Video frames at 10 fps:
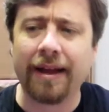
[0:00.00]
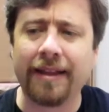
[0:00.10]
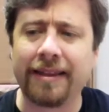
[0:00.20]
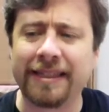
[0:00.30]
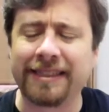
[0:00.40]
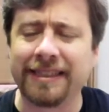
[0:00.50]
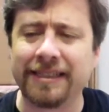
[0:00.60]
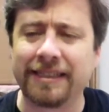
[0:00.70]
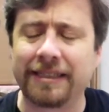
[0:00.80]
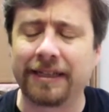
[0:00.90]
This
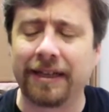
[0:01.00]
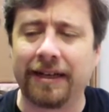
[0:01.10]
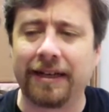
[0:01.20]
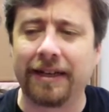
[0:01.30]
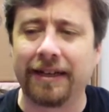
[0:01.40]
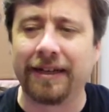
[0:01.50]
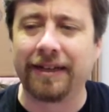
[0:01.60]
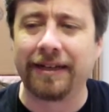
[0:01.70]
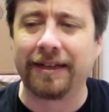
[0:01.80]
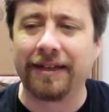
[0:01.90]
is
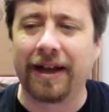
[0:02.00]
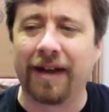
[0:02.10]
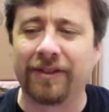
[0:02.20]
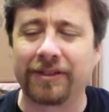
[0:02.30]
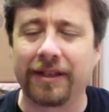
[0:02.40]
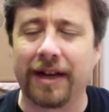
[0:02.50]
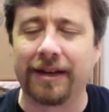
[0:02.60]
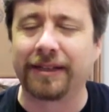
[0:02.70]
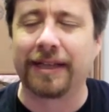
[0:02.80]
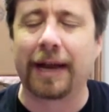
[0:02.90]
obviously not
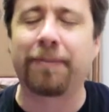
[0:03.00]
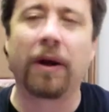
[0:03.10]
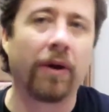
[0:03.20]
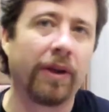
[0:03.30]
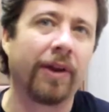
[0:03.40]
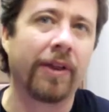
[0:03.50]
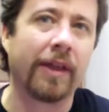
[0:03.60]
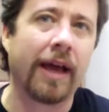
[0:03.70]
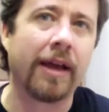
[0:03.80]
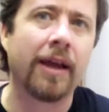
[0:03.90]
an exact parallel to
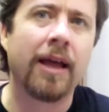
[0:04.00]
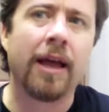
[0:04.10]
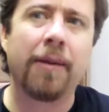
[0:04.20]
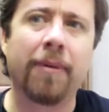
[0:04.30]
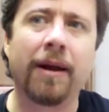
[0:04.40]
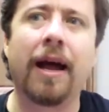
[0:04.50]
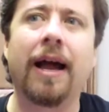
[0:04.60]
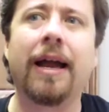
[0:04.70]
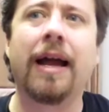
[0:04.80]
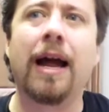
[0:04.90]
that, but
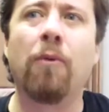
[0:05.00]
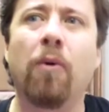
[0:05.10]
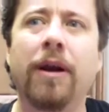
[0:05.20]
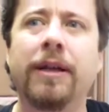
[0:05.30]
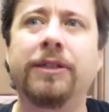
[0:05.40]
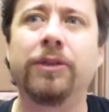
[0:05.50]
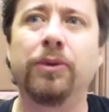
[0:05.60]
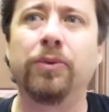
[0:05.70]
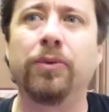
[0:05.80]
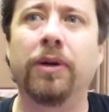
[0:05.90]
I wanted to
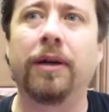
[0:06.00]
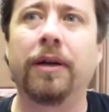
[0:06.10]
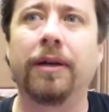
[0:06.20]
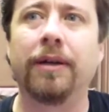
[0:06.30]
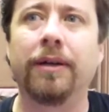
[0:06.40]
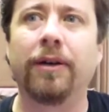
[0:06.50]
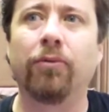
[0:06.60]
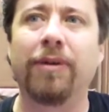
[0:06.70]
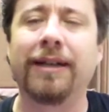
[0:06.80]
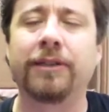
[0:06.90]

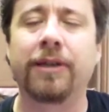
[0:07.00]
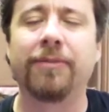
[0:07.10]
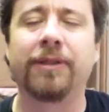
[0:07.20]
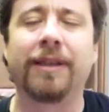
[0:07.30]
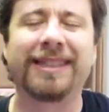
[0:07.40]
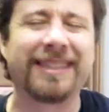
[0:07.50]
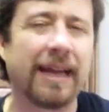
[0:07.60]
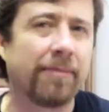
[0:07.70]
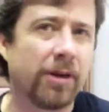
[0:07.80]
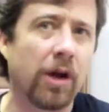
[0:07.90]
ring some of the
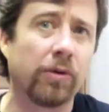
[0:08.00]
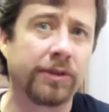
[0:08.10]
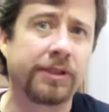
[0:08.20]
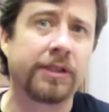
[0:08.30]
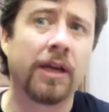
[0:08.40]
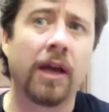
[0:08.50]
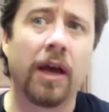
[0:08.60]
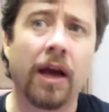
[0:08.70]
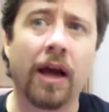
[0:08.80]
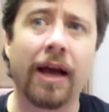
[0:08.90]
same notes
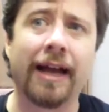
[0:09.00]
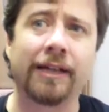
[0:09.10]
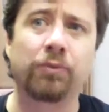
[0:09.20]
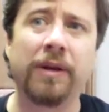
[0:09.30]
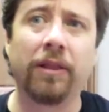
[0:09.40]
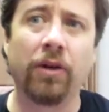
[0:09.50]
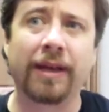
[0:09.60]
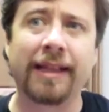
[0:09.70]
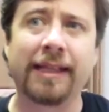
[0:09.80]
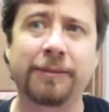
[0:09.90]
as we
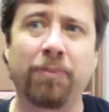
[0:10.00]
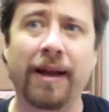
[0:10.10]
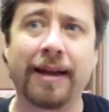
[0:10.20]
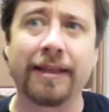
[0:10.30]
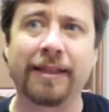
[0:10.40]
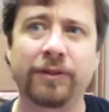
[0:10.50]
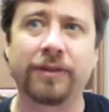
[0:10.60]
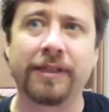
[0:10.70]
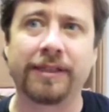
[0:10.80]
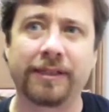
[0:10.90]
look at this planet,
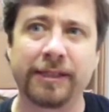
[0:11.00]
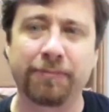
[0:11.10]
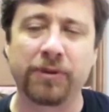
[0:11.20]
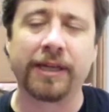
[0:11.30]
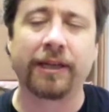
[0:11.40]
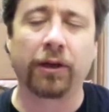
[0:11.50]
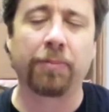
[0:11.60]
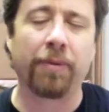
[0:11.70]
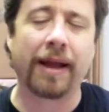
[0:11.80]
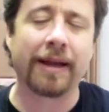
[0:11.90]
this particular
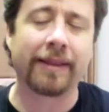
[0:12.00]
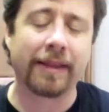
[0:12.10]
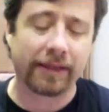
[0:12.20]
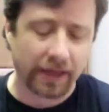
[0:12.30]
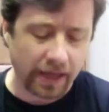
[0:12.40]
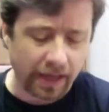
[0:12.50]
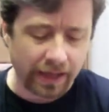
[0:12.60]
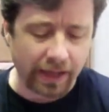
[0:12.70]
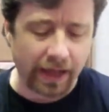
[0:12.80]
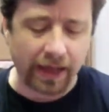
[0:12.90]
planet
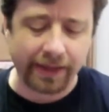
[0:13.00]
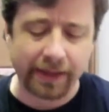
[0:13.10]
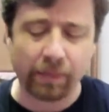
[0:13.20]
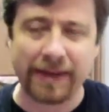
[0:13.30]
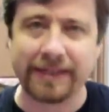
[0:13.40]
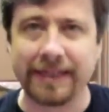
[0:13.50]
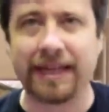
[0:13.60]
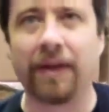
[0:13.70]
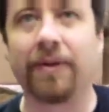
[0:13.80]
that we detail in A